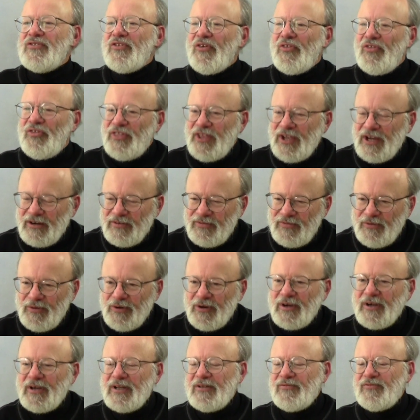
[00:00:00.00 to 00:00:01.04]

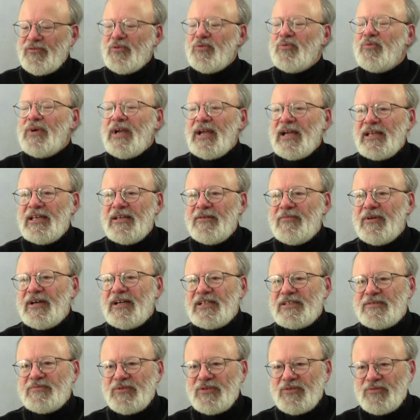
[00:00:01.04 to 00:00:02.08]
Therefore, if you
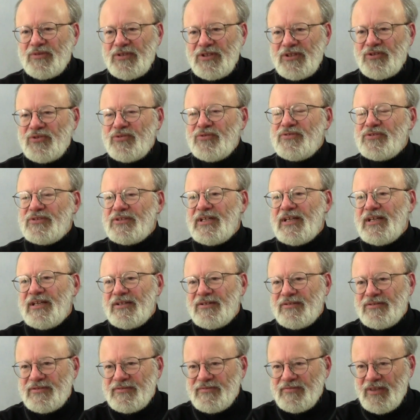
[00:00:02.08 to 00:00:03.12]
randomize between two
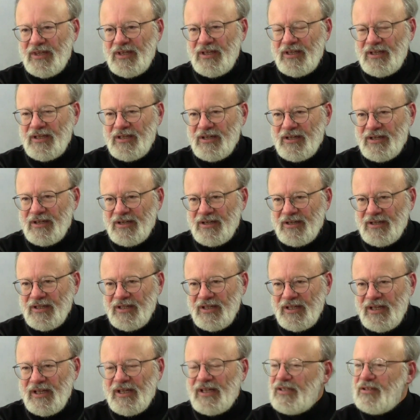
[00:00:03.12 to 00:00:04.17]
standards of care,
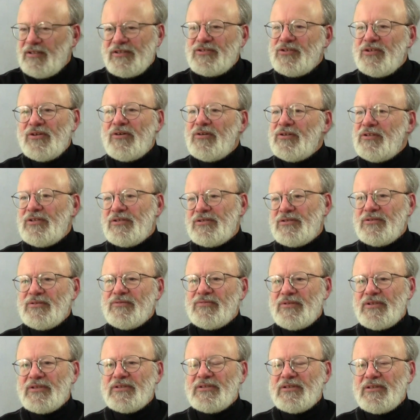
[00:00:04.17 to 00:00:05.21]
there's no
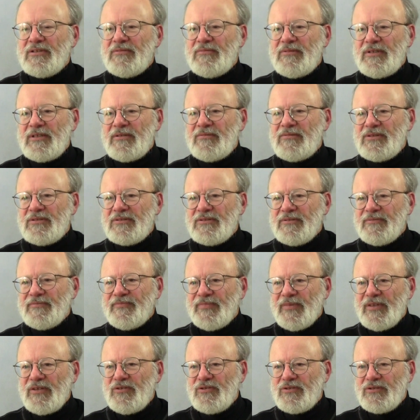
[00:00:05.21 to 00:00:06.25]
additional risk to the babies.
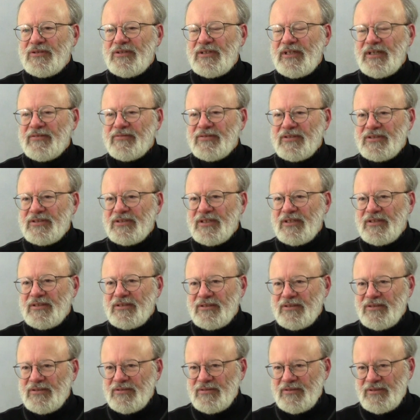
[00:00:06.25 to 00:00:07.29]
And you shouldn't have to say that
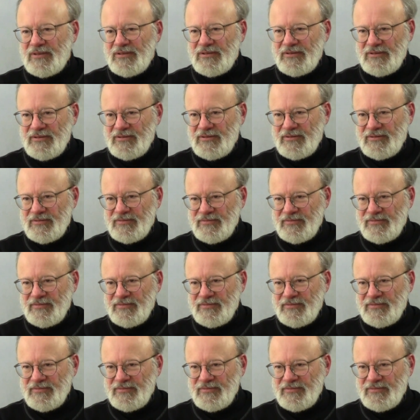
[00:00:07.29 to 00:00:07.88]
there is.